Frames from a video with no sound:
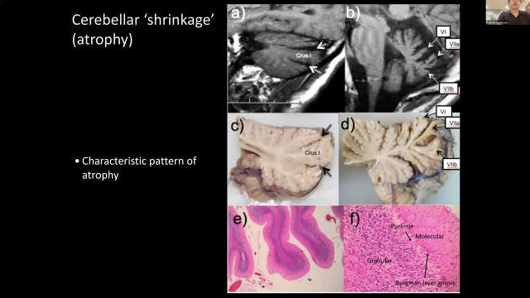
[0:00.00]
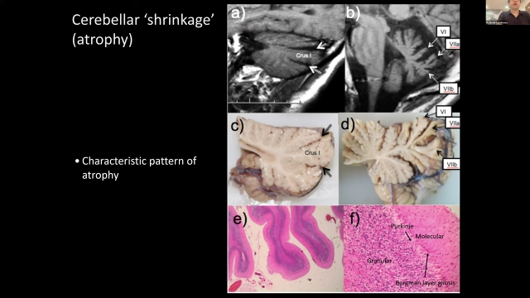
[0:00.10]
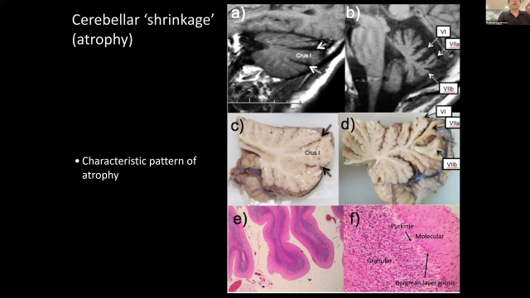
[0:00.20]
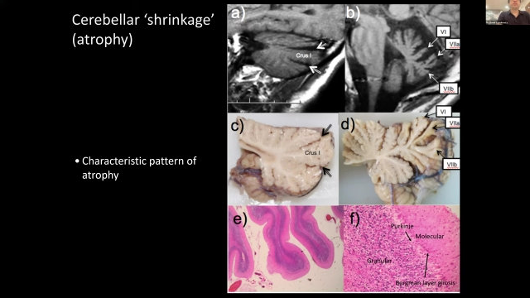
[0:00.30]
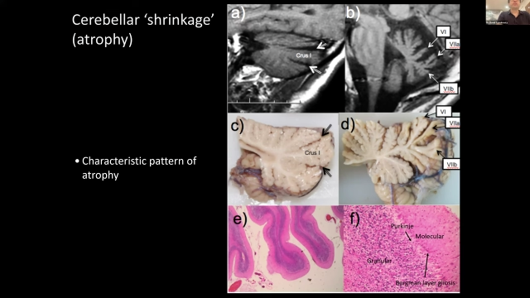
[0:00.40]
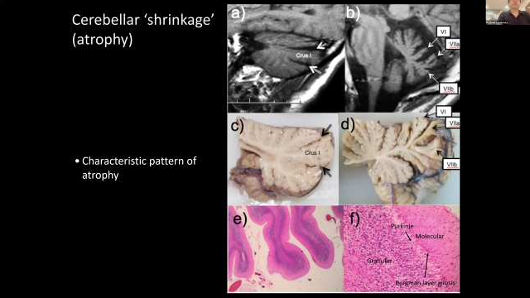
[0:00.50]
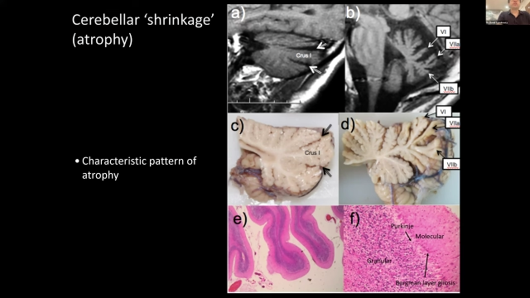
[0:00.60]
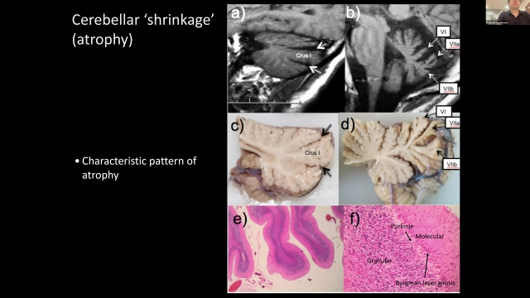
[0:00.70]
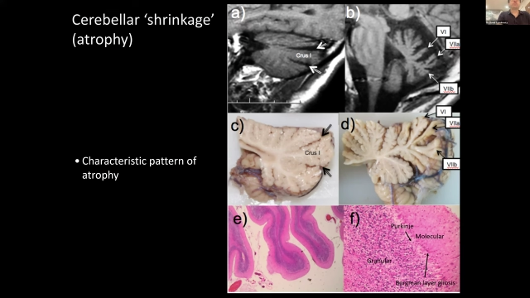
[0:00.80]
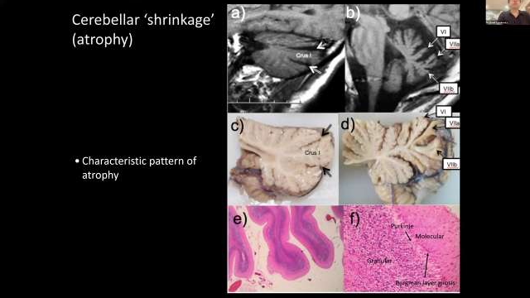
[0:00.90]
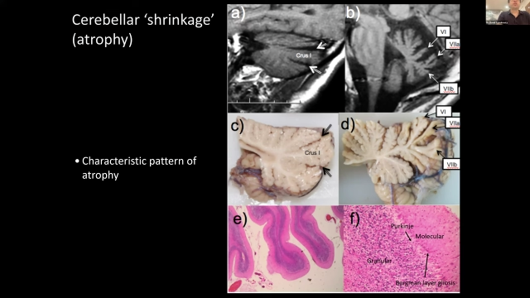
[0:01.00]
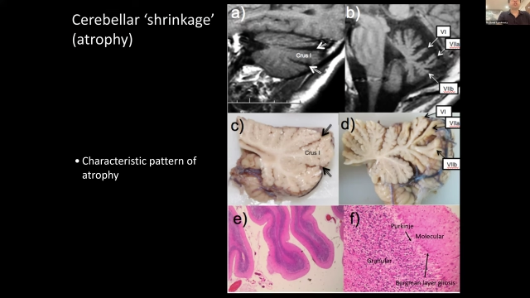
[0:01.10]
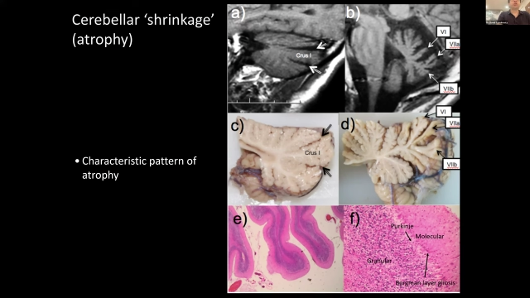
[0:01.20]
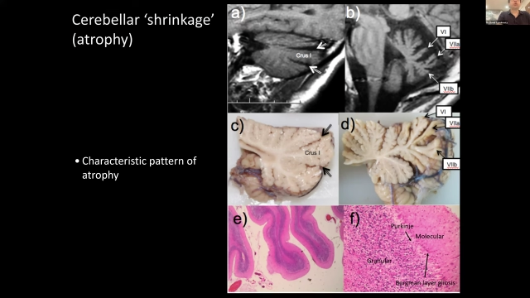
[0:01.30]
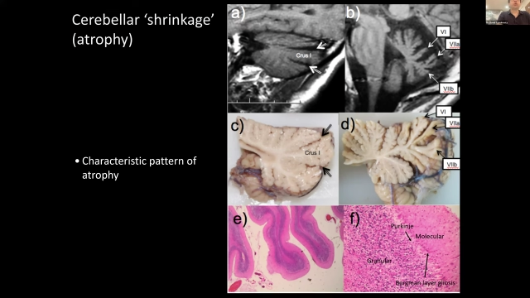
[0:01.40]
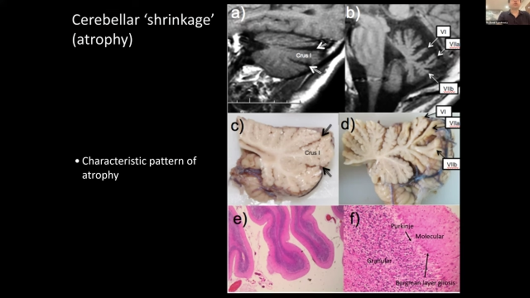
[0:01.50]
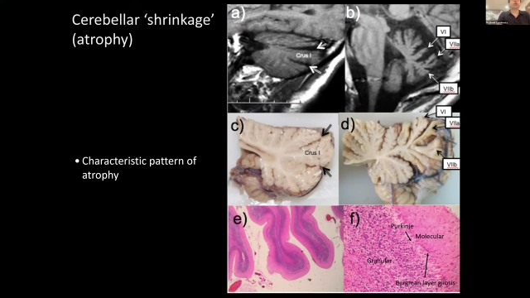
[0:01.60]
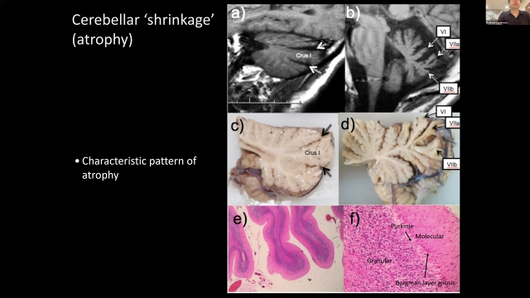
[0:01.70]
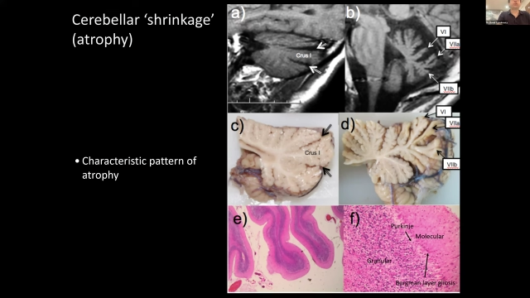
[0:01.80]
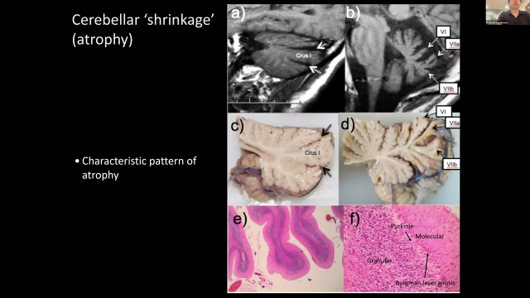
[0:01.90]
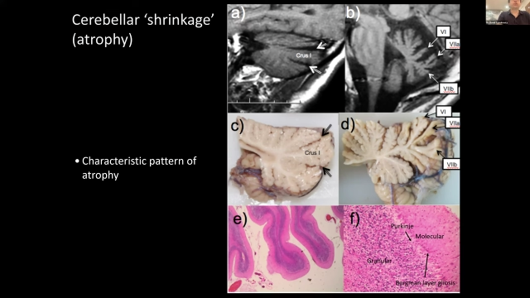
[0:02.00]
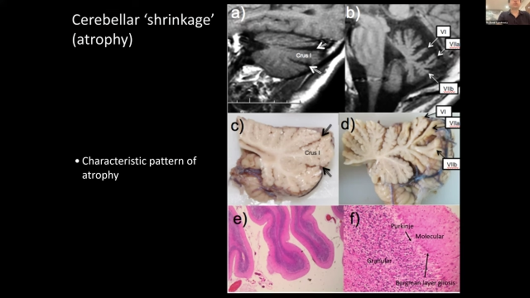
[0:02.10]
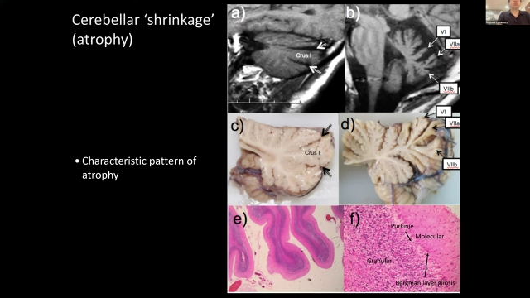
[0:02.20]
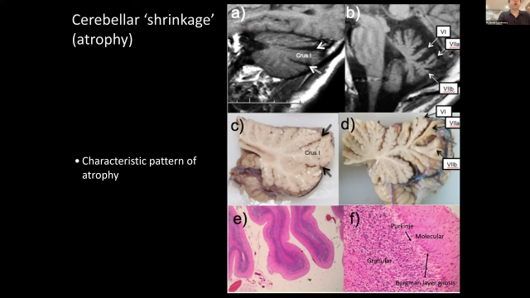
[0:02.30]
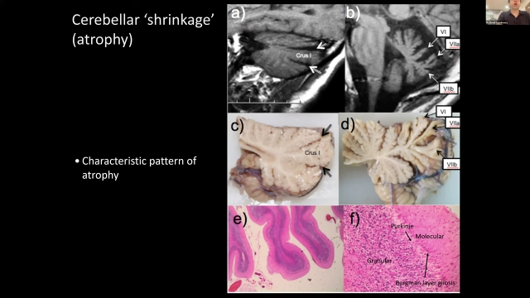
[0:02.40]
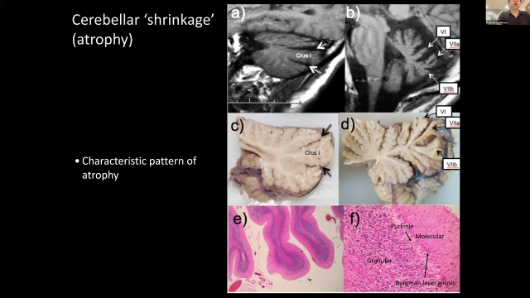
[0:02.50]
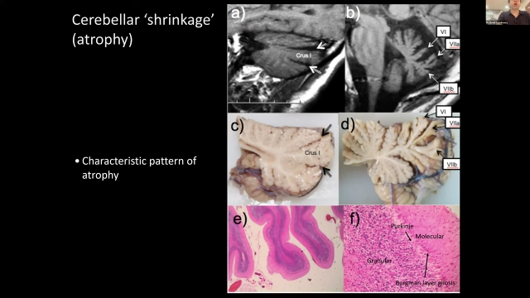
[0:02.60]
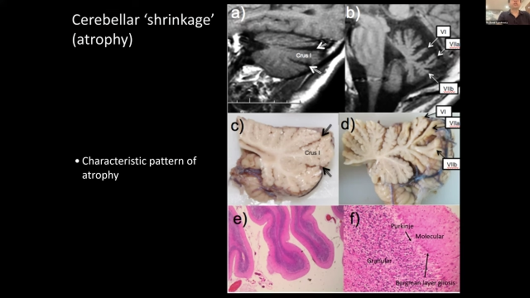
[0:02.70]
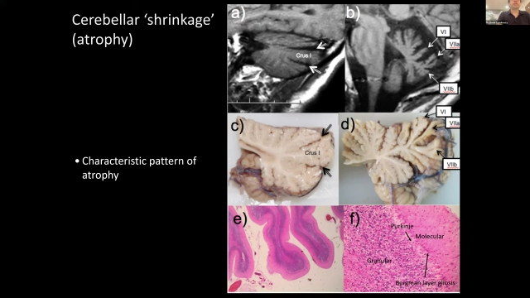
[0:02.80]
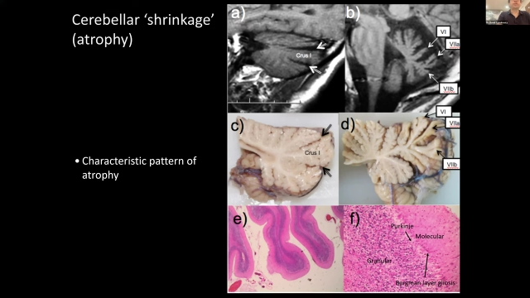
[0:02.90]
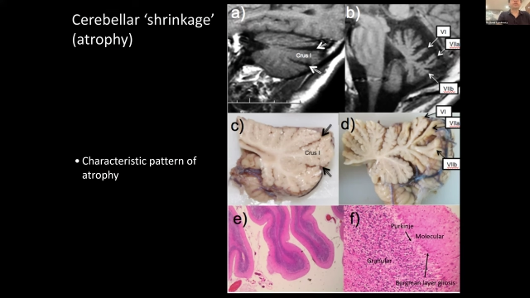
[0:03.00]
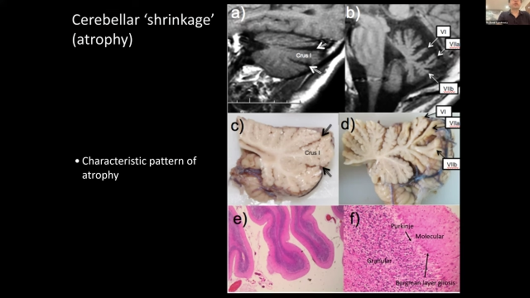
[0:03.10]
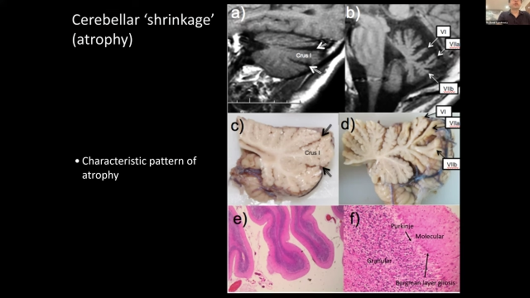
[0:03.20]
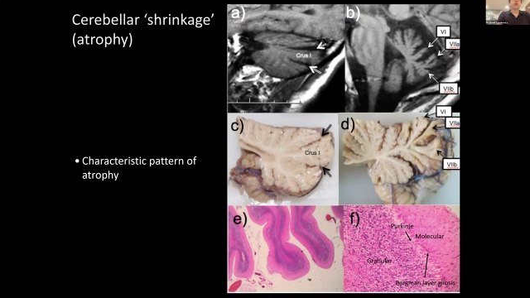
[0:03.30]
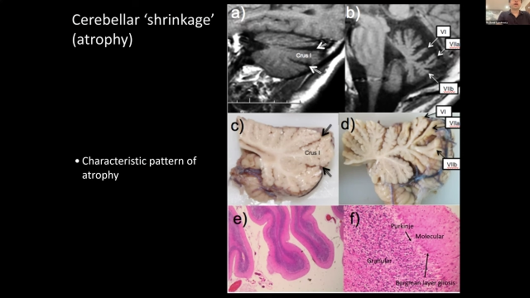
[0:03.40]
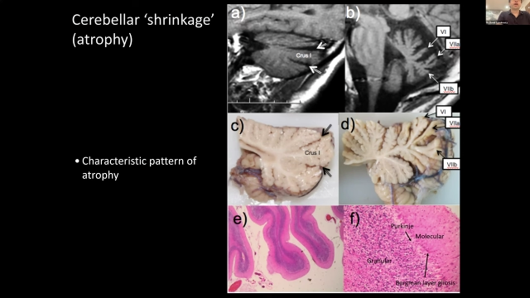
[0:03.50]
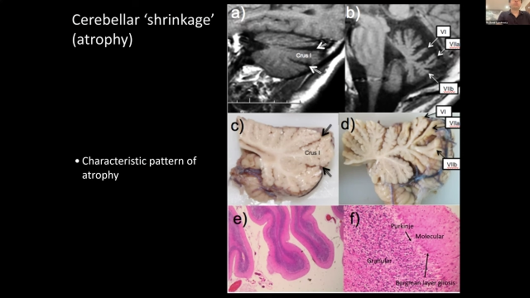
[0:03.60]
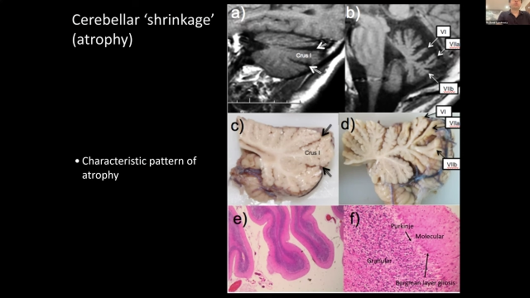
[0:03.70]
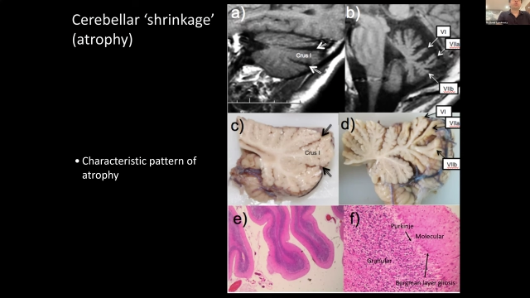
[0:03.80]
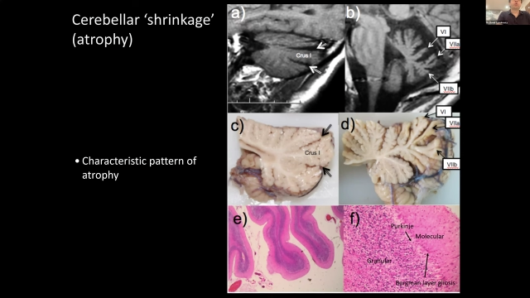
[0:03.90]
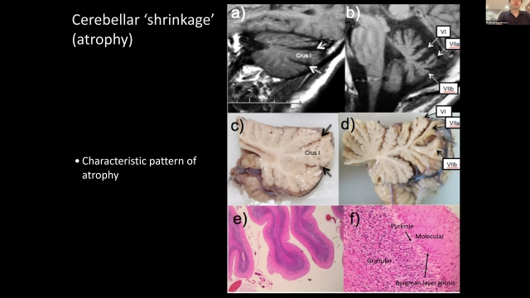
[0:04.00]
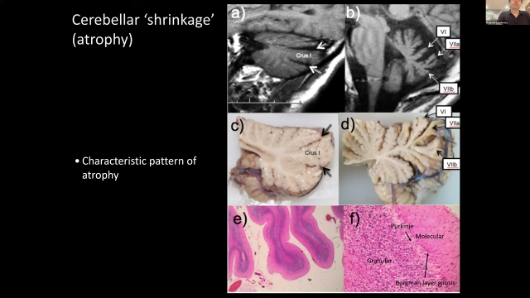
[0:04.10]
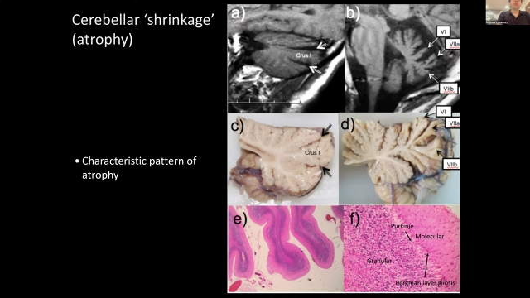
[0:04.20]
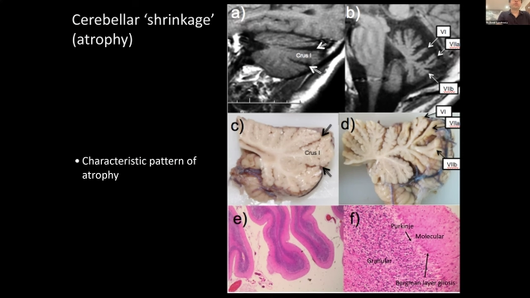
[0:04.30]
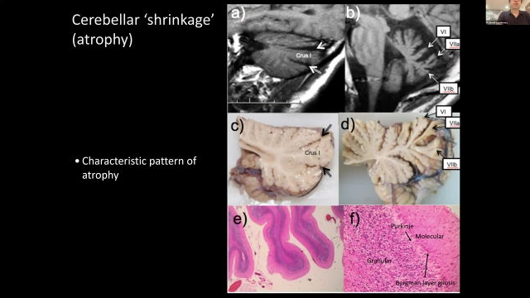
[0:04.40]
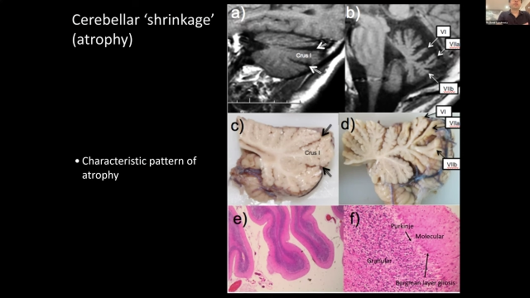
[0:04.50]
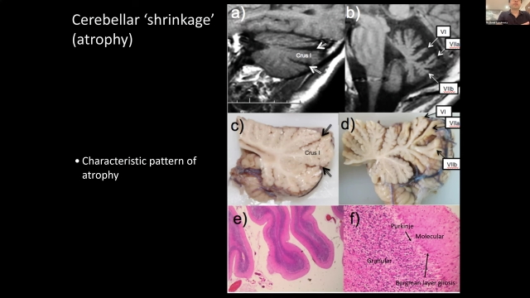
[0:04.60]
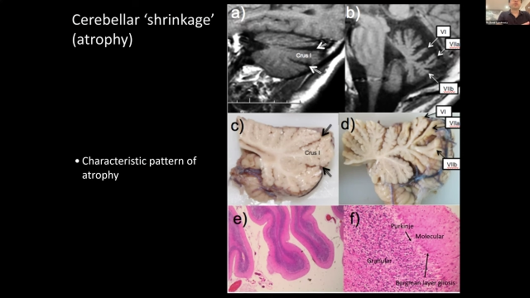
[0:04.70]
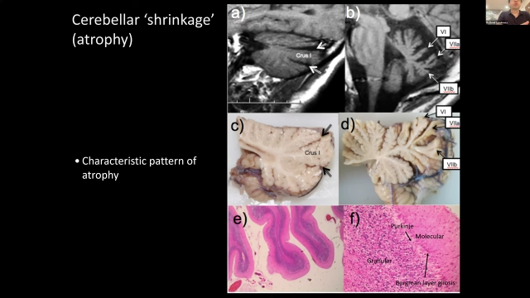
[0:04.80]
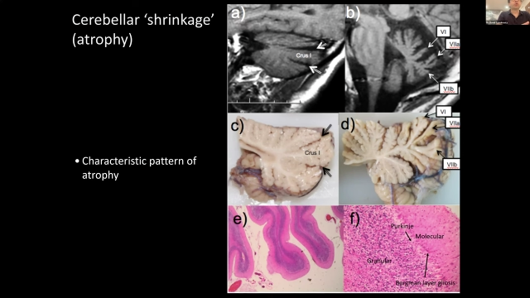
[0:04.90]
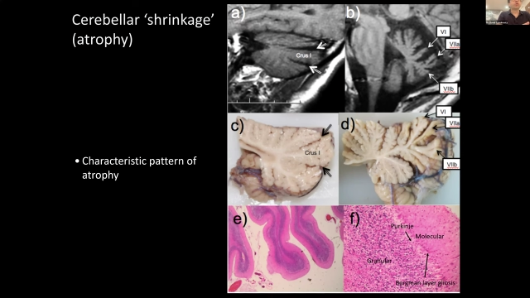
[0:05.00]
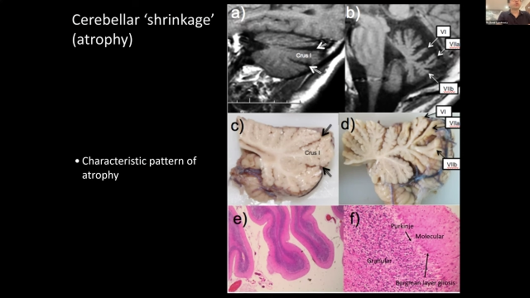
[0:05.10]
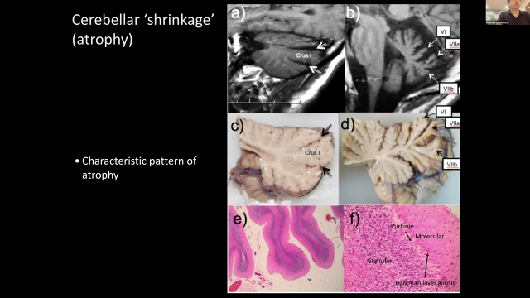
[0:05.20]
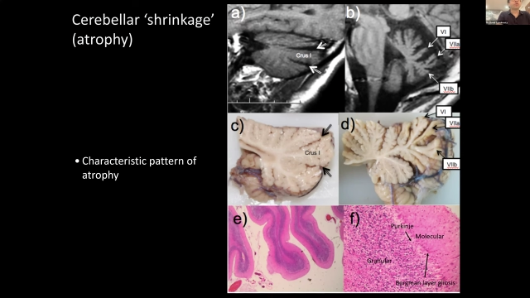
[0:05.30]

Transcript: No face is visible, so there are no lips to read.